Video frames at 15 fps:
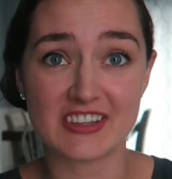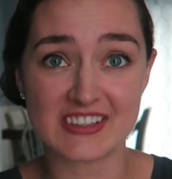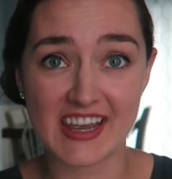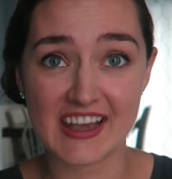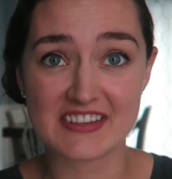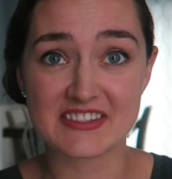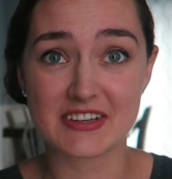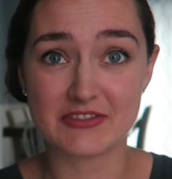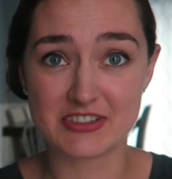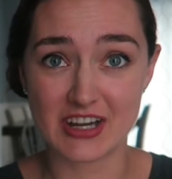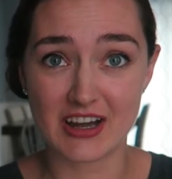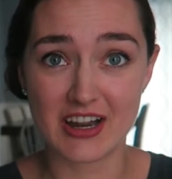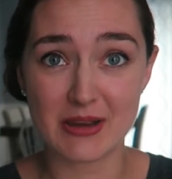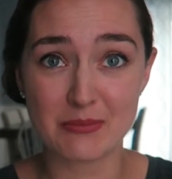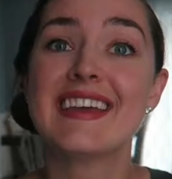the test of
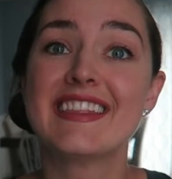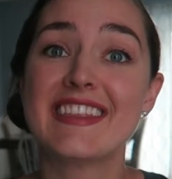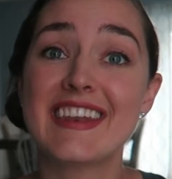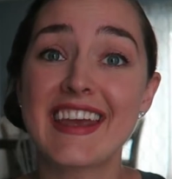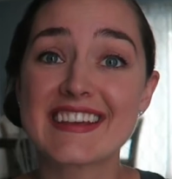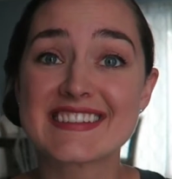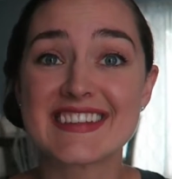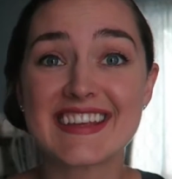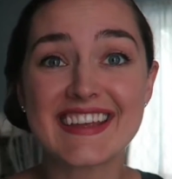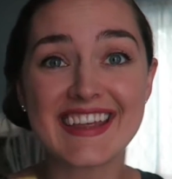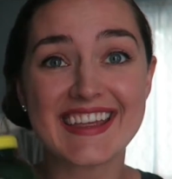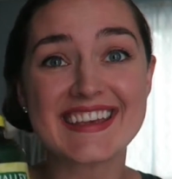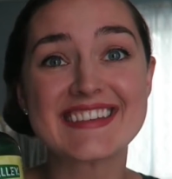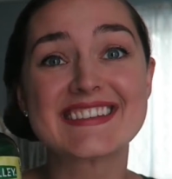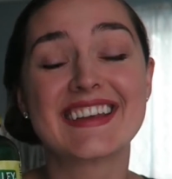time. The next thing
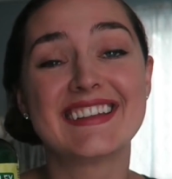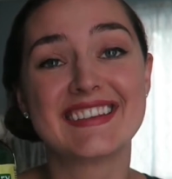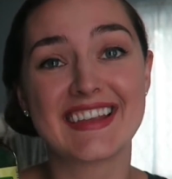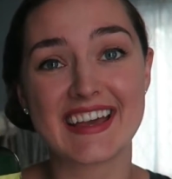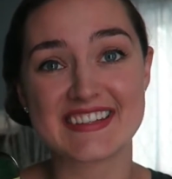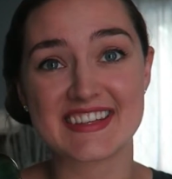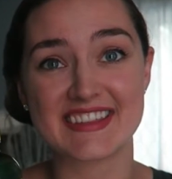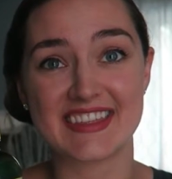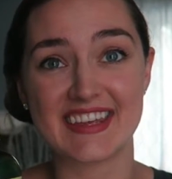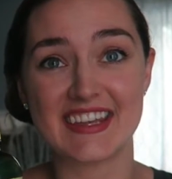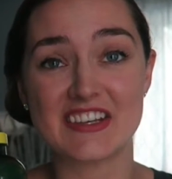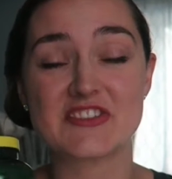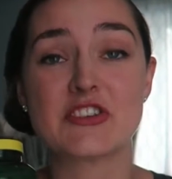is lecithin.